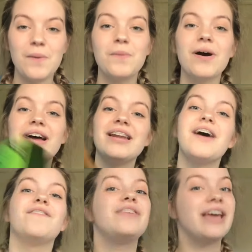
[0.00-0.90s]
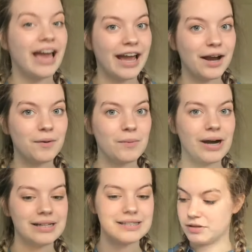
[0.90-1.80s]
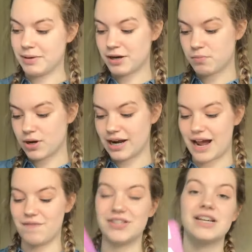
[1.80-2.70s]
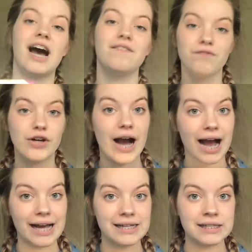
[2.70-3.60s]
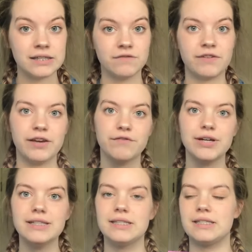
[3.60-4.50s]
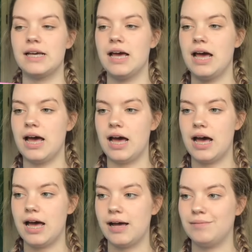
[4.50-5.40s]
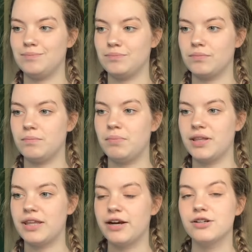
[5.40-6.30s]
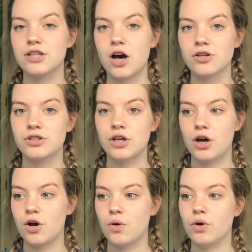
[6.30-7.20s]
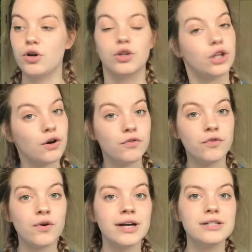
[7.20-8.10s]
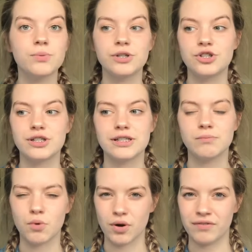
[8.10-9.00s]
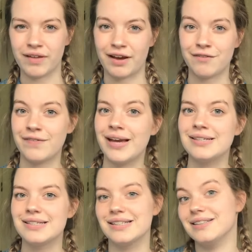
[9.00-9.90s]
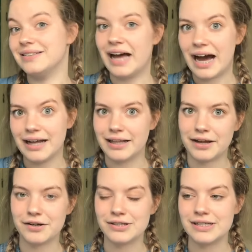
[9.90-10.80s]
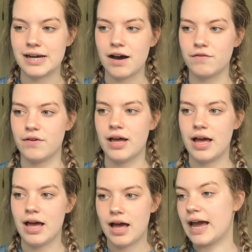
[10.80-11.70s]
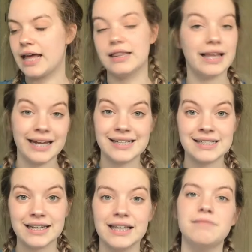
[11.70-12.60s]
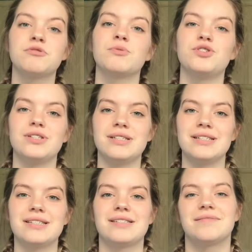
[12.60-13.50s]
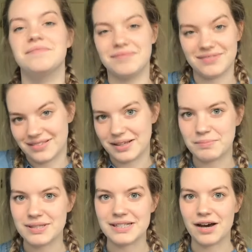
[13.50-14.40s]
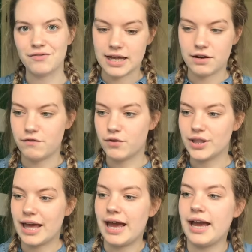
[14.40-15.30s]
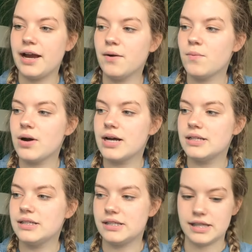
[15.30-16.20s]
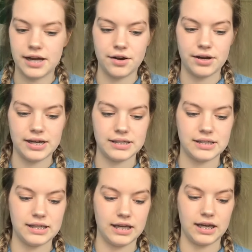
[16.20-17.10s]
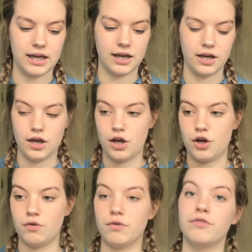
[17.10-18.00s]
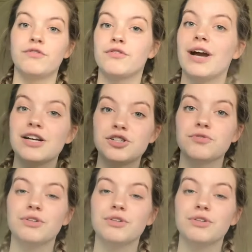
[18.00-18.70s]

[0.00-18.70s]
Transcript: one of the hair one. The makeup one I have the Time for Eyes favorites. Um, but there's also Glow For It, which is more of like face and highlighter stuff. And the latest in lips, which is lip stuff. And for the hair ones, there is the Refresh,